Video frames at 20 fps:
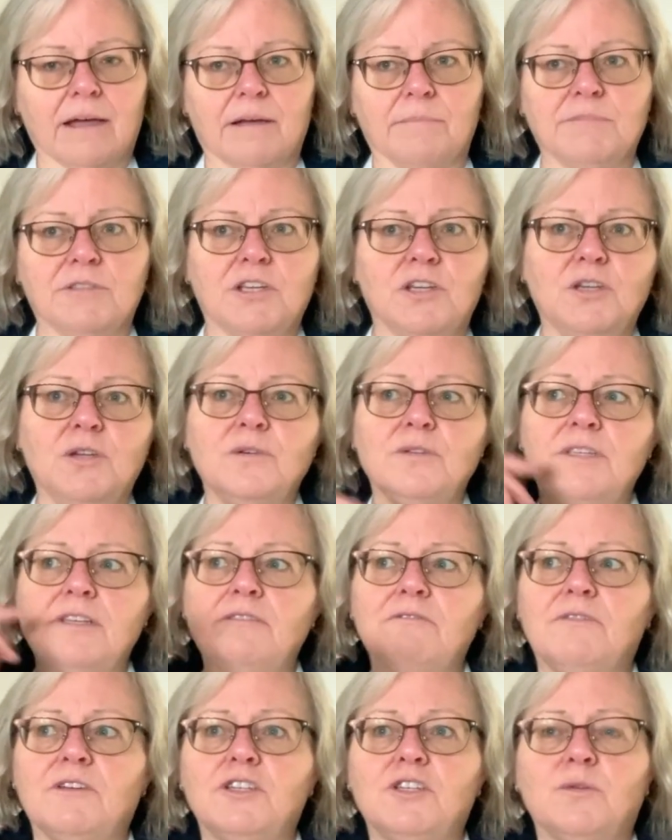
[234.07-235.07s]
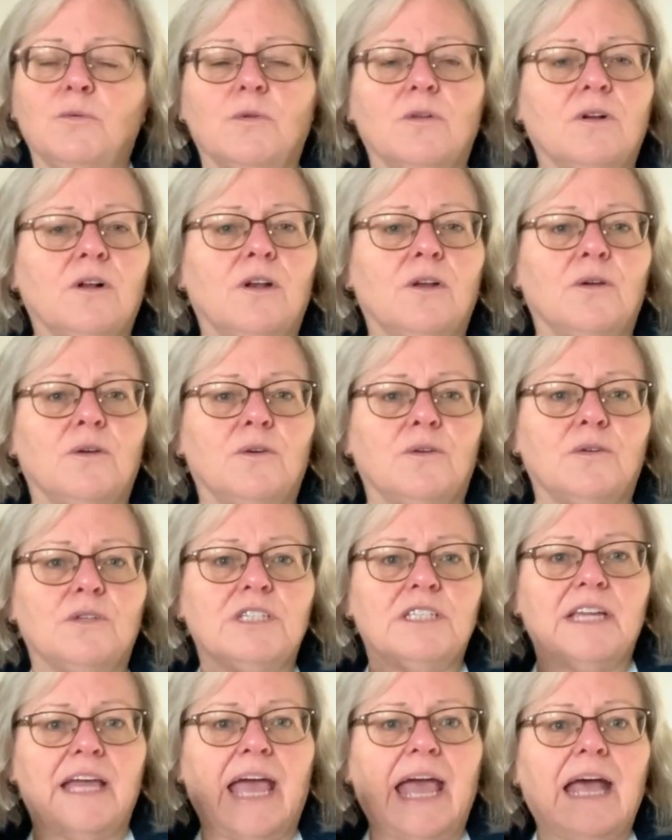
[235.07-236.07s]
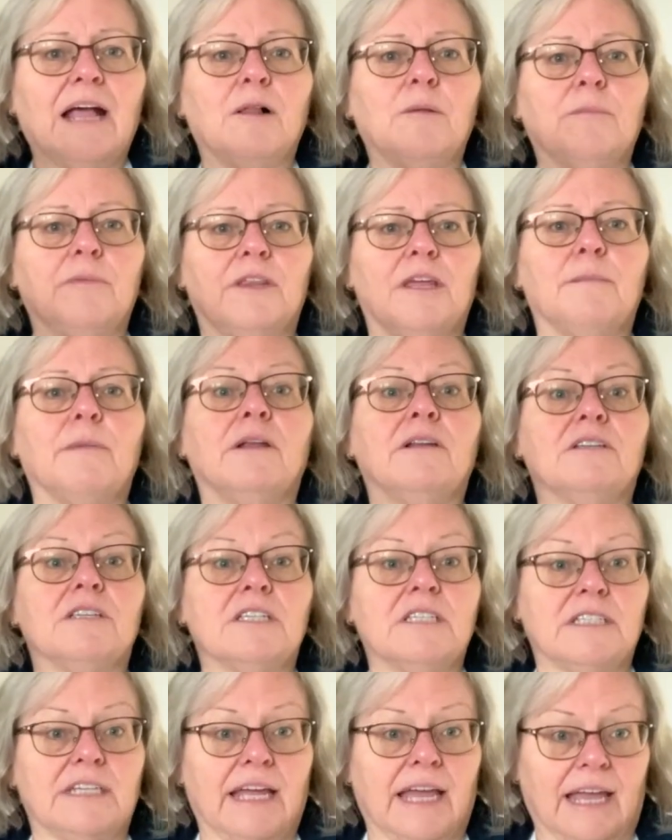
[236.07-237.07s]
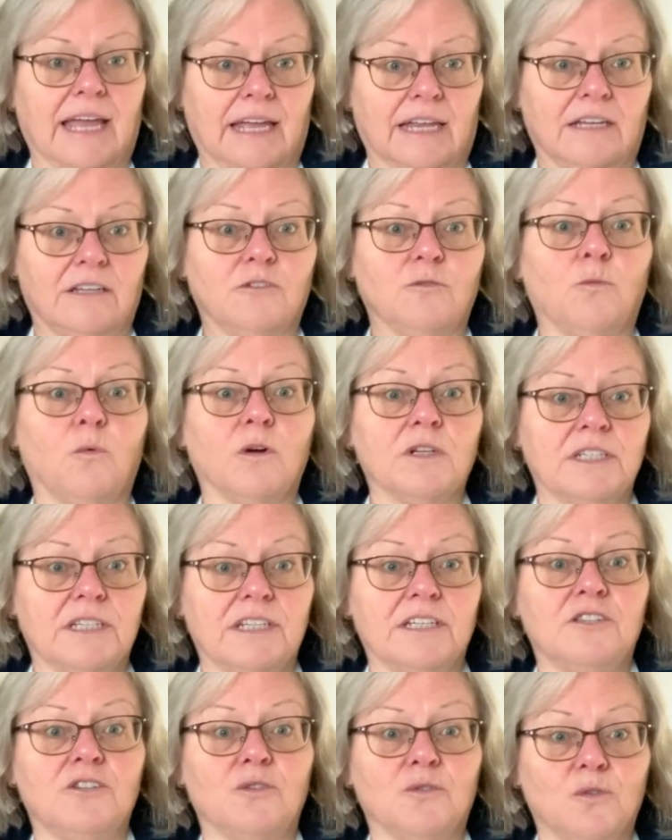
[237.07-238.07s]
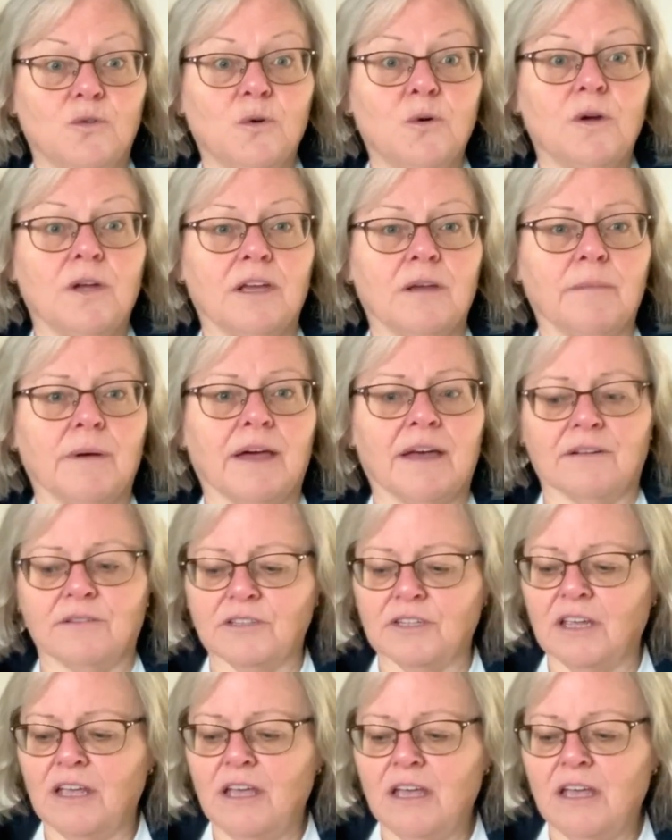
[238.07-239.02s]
So using visual clues to help them understand what it is you're talking about